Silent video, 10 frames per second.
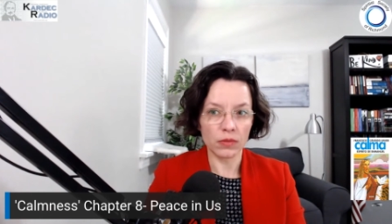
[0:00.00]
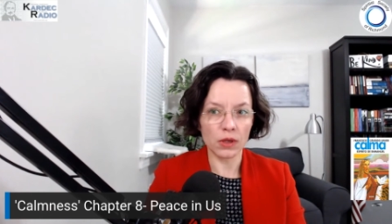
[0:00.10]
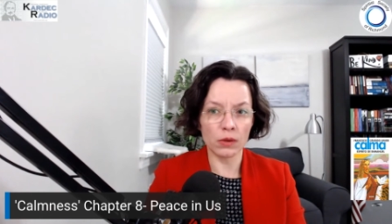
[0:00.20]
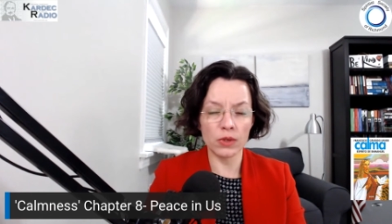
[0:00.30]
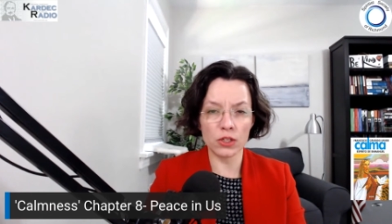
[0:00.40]

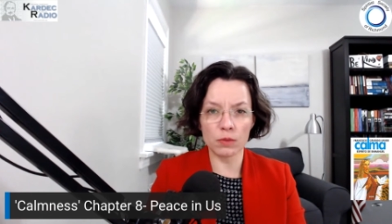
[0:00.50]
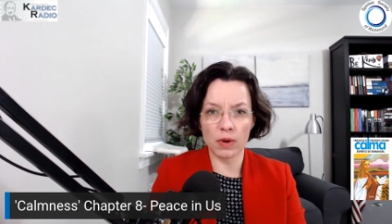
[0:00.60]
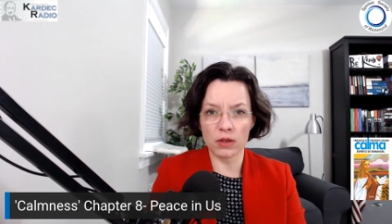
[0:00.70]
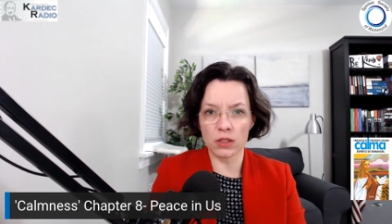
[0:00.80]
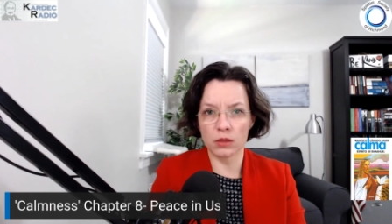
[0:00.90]

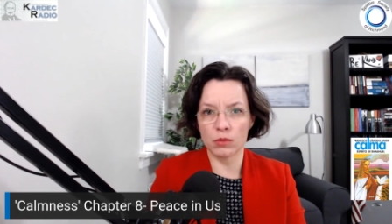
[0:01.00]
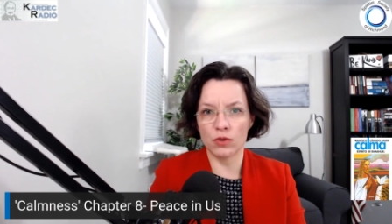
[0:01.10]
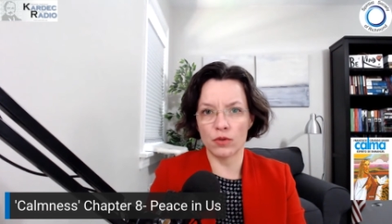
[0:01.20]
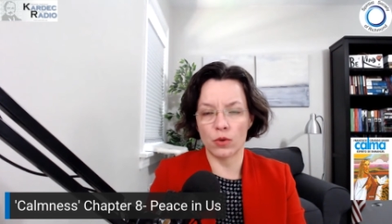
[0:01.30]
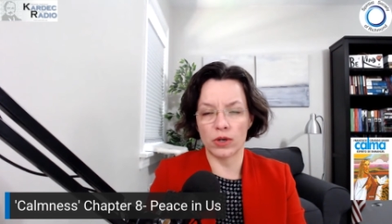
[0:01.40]
responsible
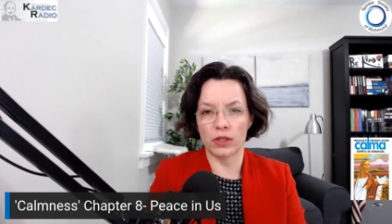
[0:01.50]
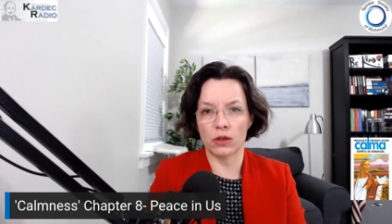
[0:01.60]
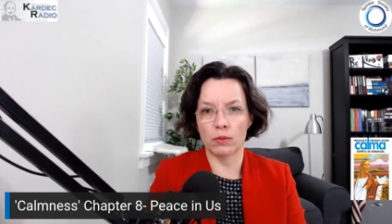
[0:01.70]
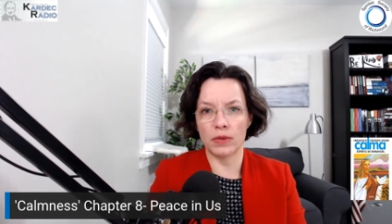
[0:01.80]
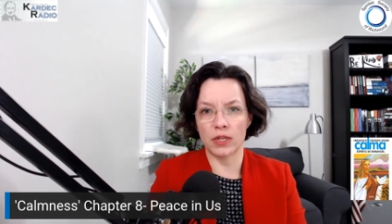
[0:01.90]
for, in the
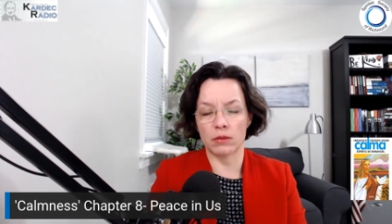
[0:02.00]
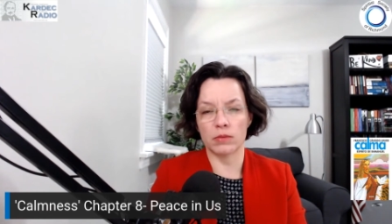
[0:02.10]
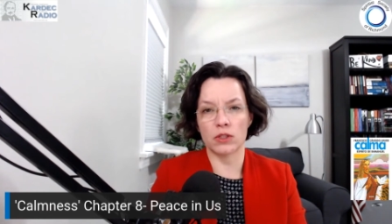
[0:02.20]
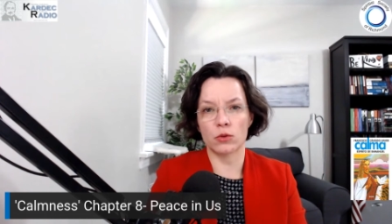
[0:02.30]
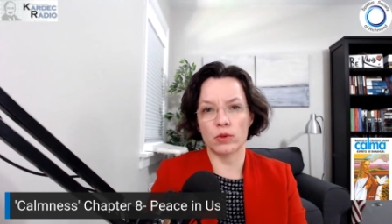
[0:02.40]

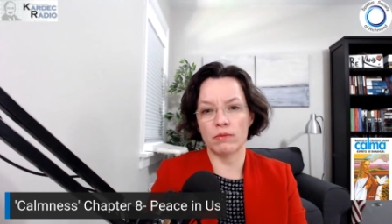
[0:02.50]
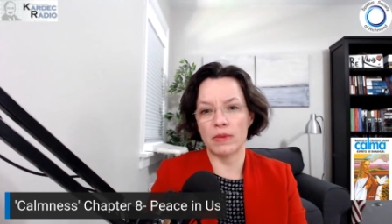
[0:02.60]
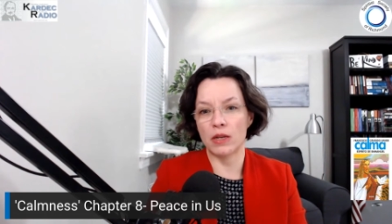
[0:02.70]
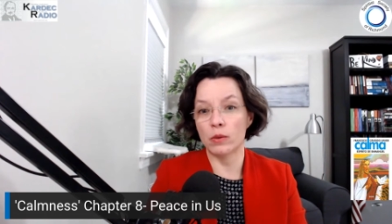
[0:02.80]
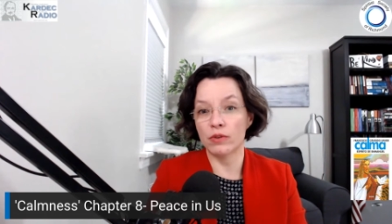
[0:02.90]
commitments we've
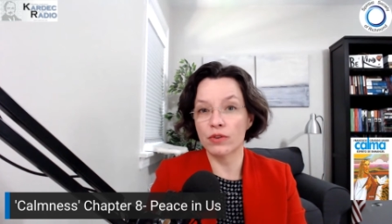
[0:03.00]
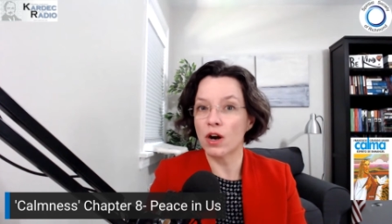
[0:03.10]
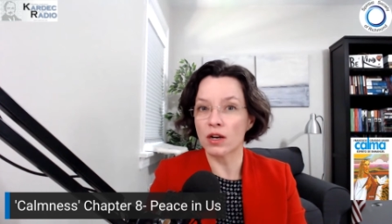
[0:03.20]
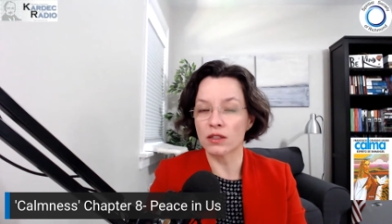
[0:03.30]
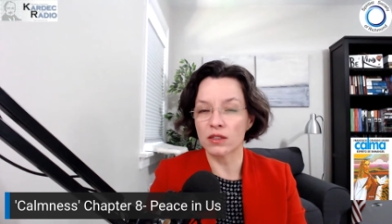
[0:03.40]
made with
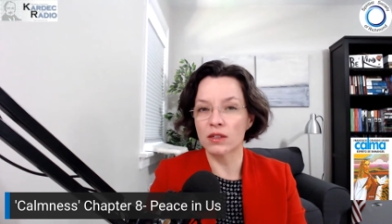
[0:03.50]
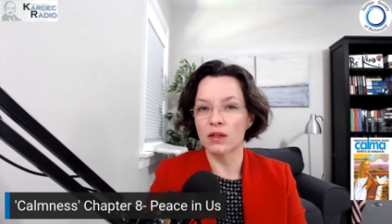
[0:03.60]
God,